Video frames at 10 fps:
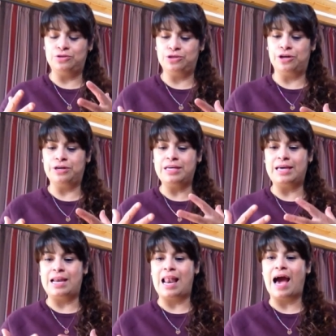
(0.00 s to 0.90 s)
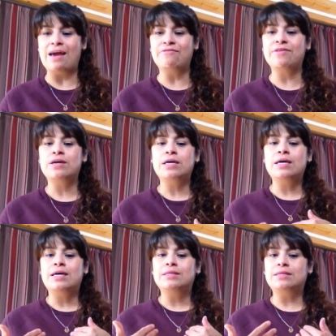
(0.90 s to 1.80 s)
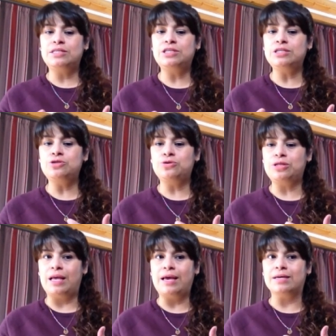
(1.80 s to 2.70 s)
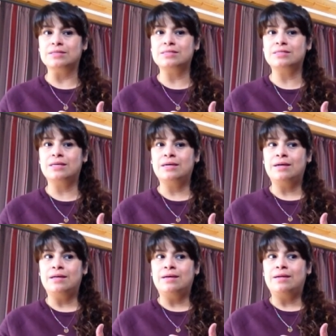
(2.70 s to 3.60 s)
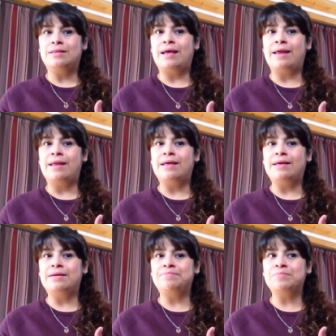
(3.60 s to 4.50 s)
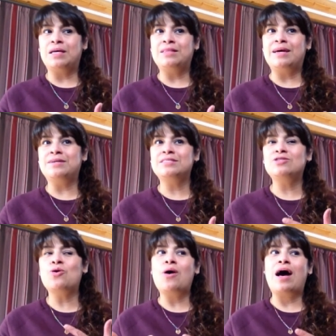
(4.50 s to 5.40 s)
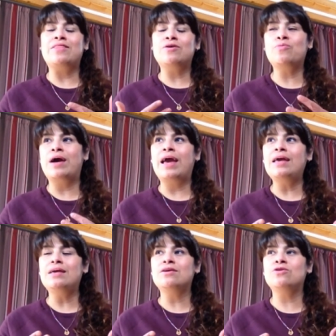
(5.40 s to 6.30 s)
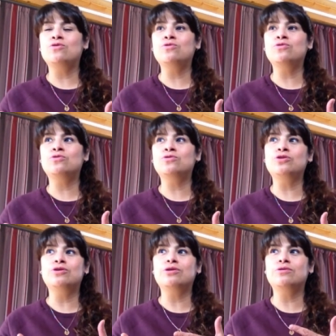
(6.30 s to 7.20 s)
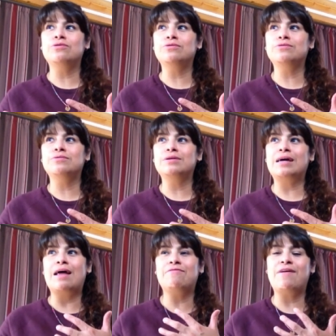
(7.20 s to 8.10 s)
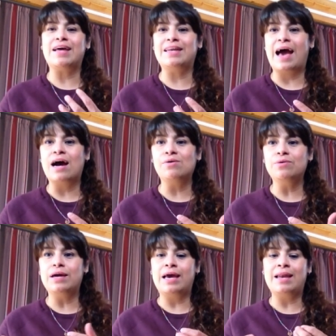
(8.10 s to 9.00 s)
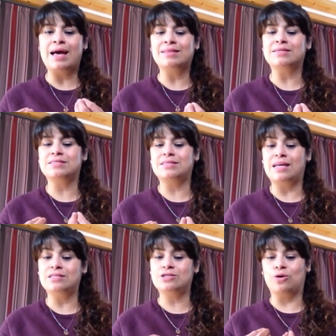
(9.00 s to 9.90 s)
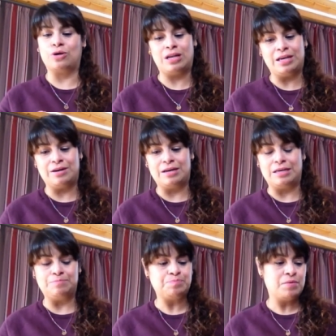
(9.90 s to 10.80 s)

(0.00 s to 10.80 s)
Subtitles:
your journey in life, teaching you things that there is no other way you could have find out and understand so clearly.